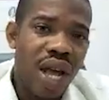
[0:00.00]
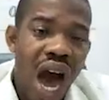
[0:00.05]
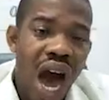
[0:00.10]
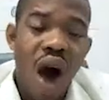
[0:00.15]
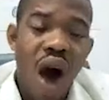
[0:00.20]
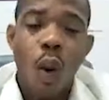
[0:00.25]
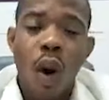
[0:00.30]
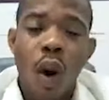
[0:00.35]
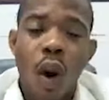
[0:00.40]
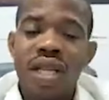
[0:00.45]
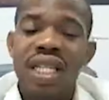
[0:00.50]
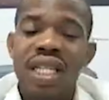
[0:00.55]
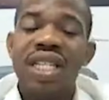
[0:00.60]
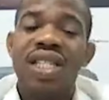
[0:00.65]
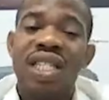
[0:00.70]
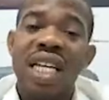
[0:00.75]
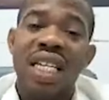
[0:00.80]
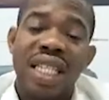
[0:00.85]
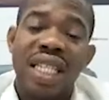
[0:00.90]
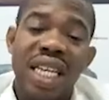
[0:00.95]
And what is
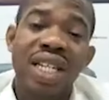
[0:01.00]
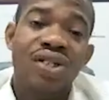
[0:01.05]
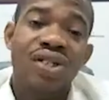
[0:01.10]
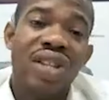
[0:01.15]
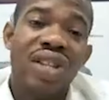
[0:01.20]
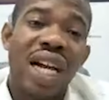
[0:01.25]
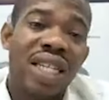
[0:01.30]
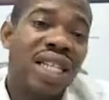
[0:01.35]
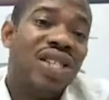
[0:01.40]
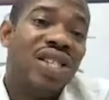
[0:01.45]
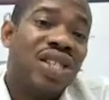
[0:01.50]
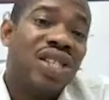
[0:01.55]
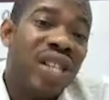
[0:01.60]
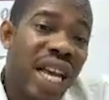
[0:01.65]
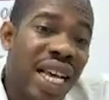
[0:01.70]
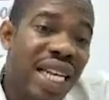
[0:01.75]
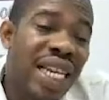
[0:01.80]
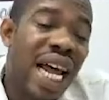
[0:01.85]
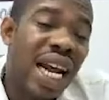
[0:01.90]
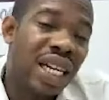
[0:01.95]
the things that he's
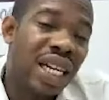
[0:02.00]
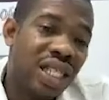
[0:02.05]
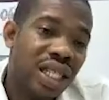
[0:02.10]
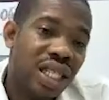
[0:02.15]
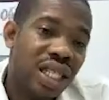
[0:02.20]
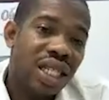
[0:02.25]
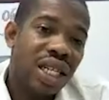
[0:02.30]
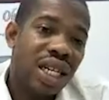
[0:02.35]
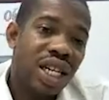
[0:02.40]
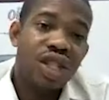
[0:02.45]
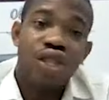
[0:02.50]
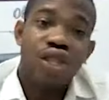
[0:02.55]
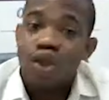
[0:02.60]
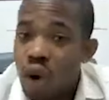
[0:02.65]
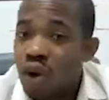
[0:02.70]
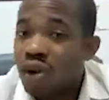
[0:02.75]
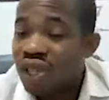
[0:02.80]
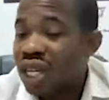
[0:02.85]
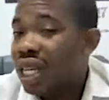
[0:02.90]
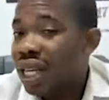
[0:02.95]
saying that is
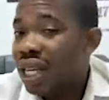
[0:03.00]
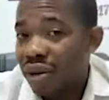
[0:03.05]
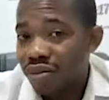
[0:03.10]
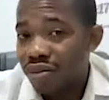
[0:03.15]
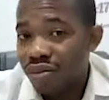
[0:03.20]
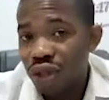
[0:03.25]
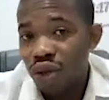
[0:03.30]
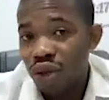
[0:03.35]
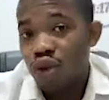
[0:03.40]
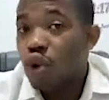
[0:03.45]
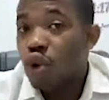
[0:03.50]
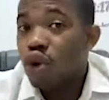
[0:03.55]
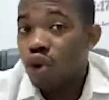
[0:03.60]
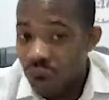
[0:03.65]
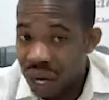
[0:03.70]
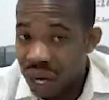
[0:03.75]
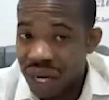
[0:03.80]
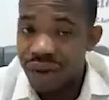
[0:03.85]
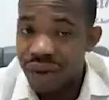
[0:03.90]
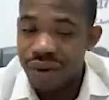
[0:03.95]
causing them to go
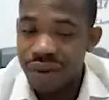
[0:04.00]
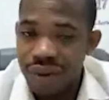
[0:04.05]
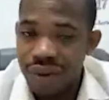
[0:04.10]
to hell?